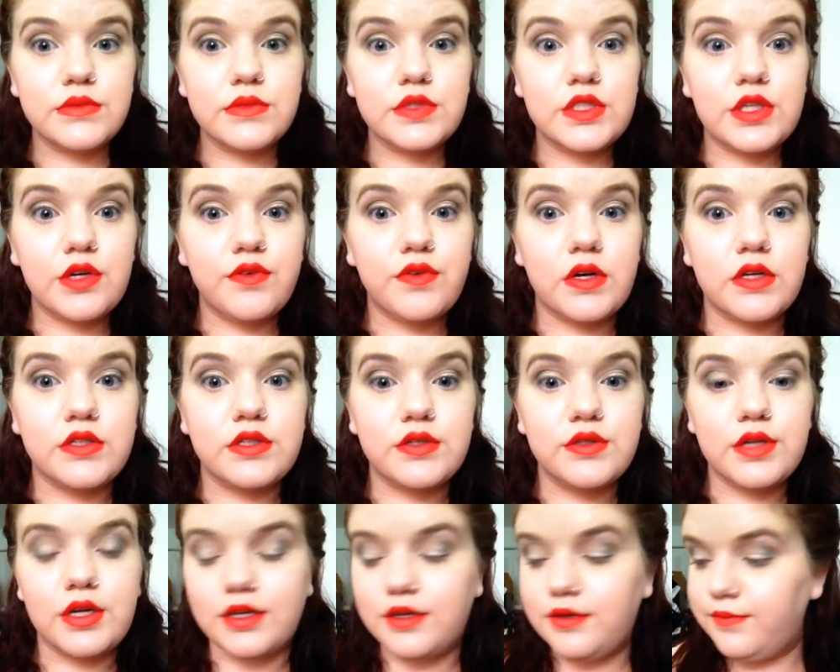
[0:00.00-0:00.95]
So far, so
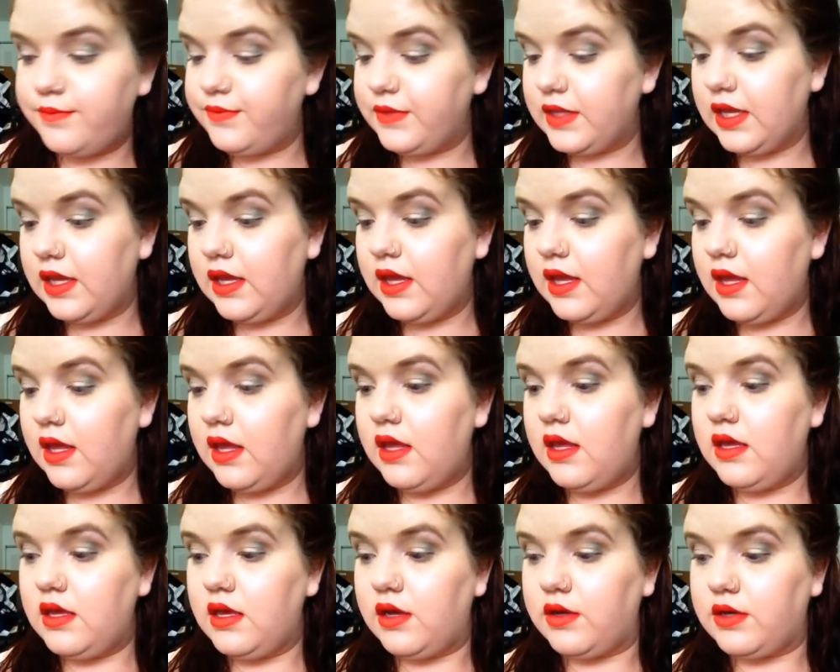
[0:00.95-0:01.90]
good.
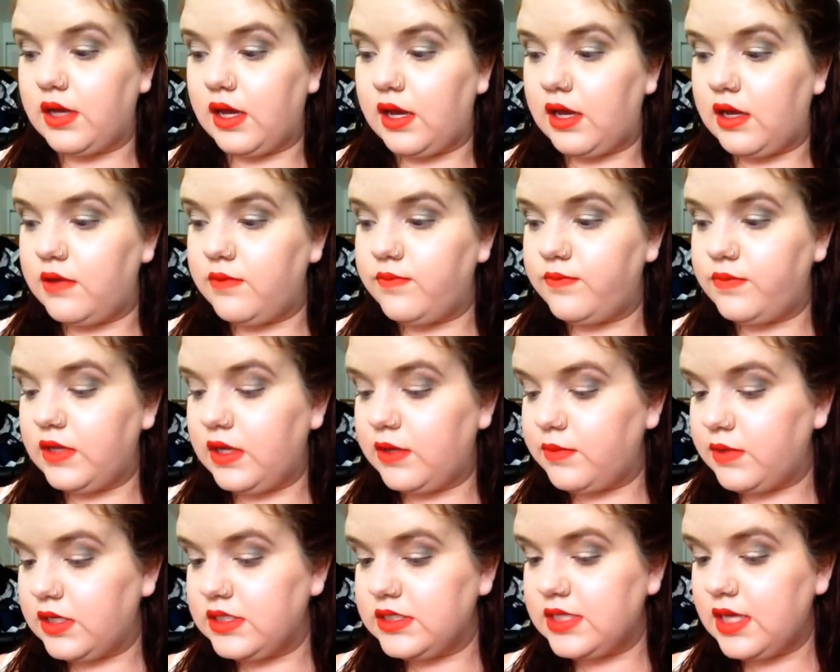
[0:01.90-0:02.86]
Okay, now
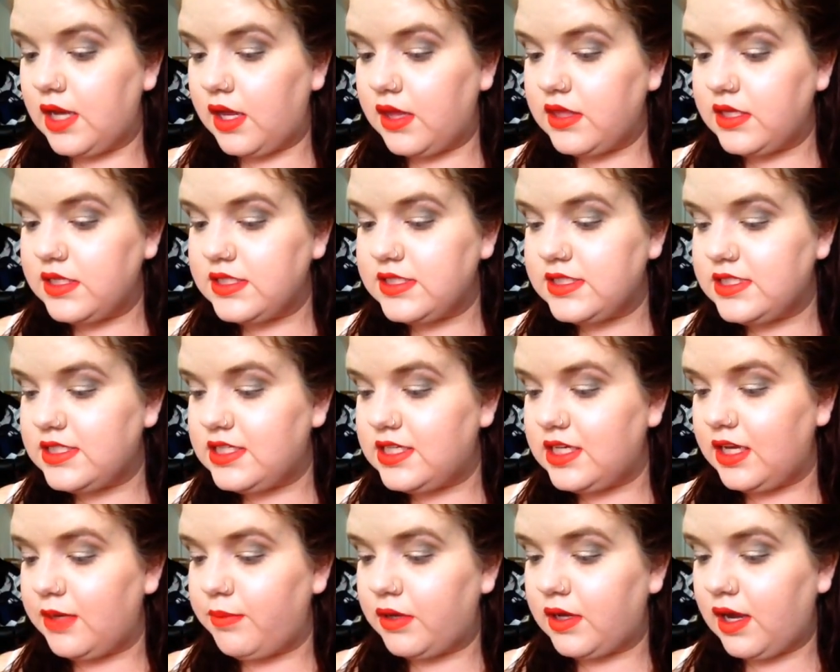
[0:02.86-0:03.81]
I'm going to take this
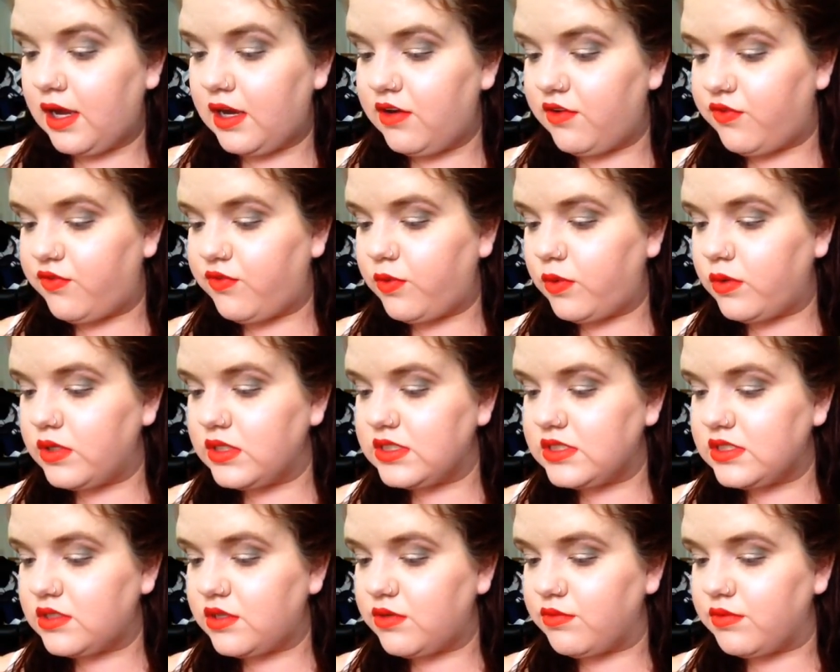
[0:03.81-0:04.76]
deep kind of
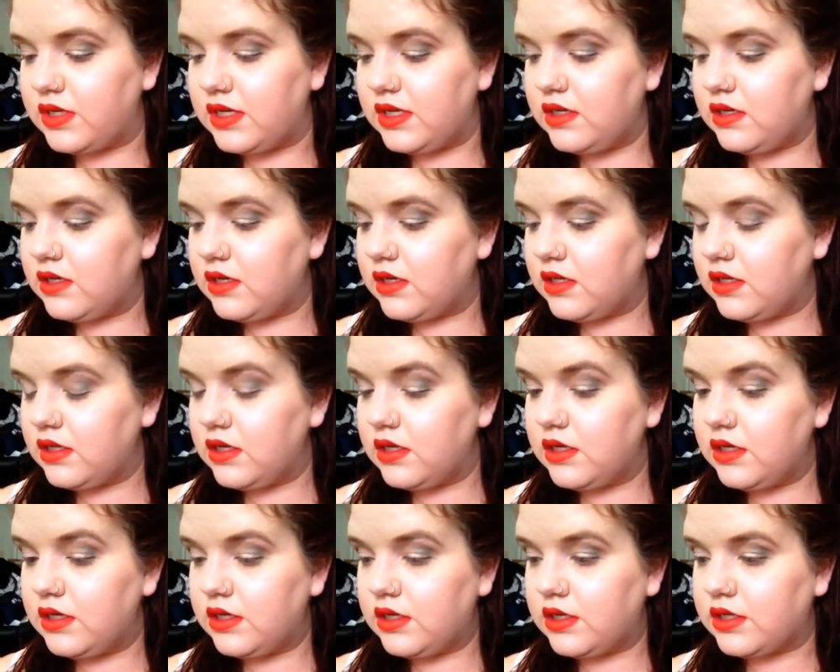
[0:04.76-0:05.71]
forest green
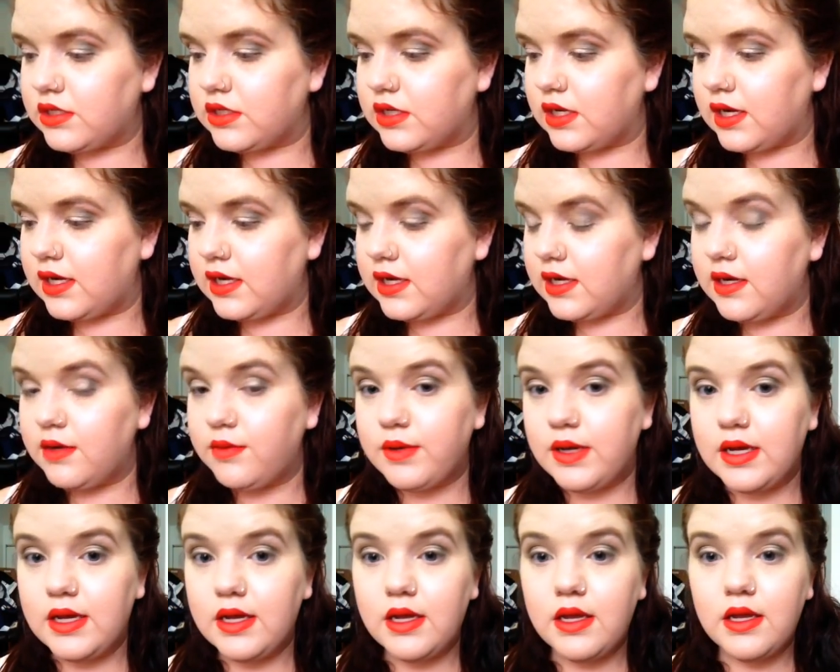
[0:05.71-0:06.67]
color called
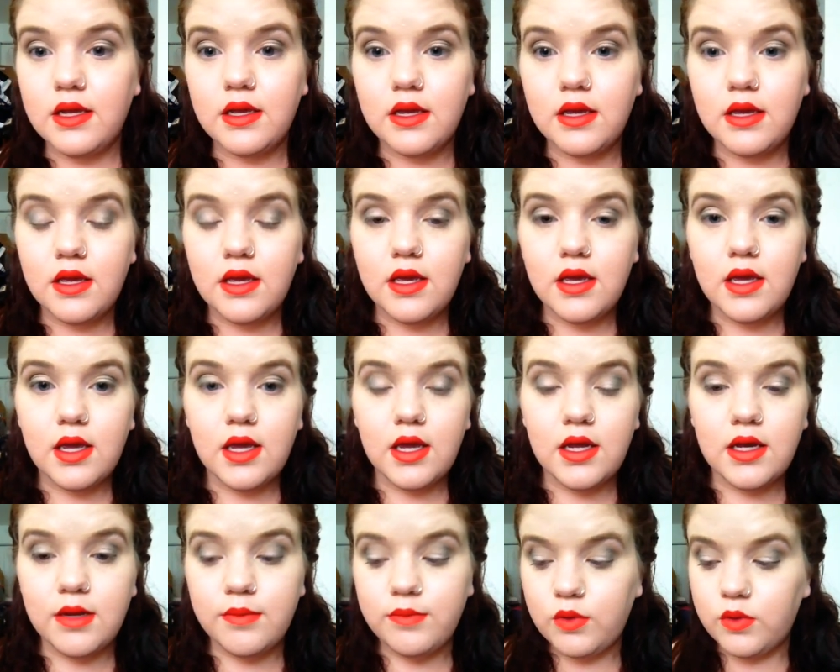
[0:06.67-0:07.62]
Highway,
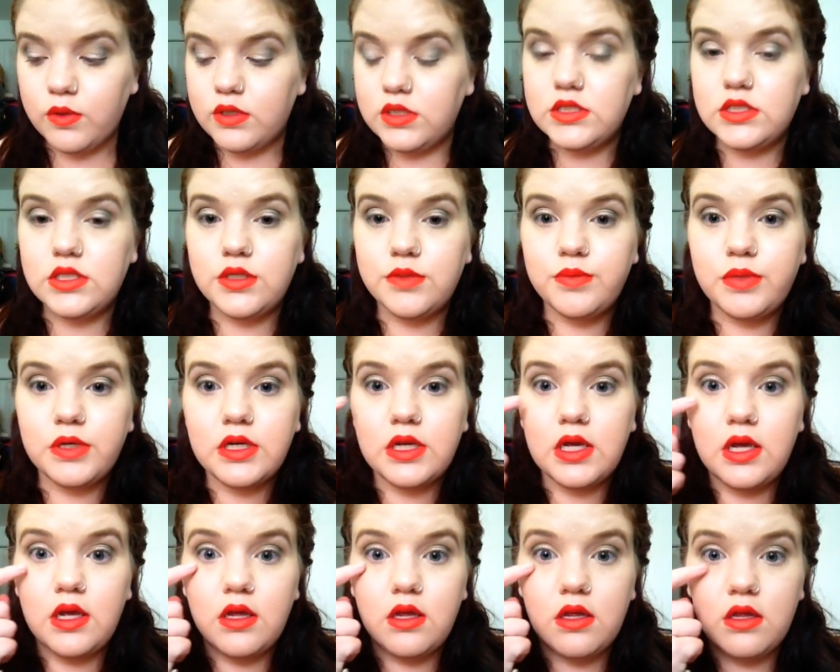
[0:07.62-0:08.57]
and I'm going to put
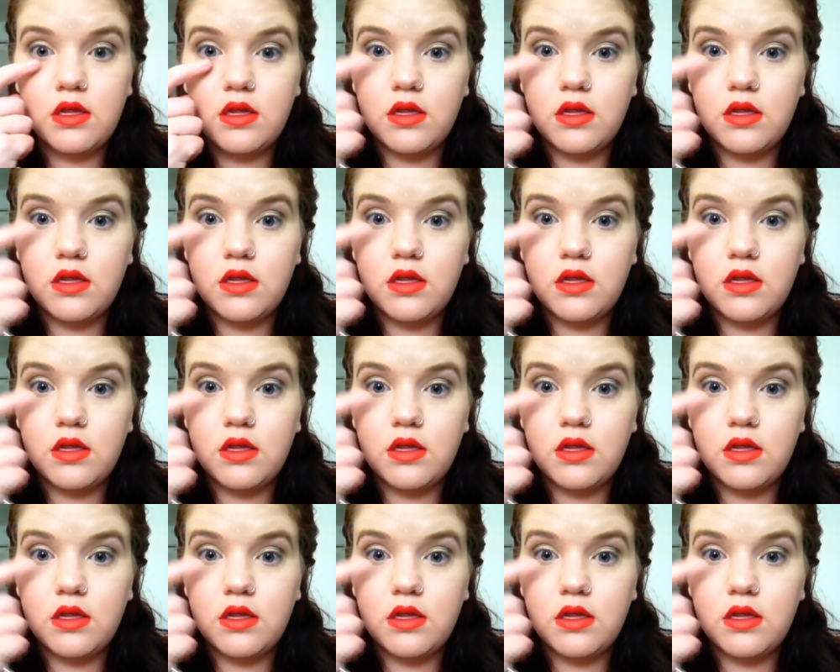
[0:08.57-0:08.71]
it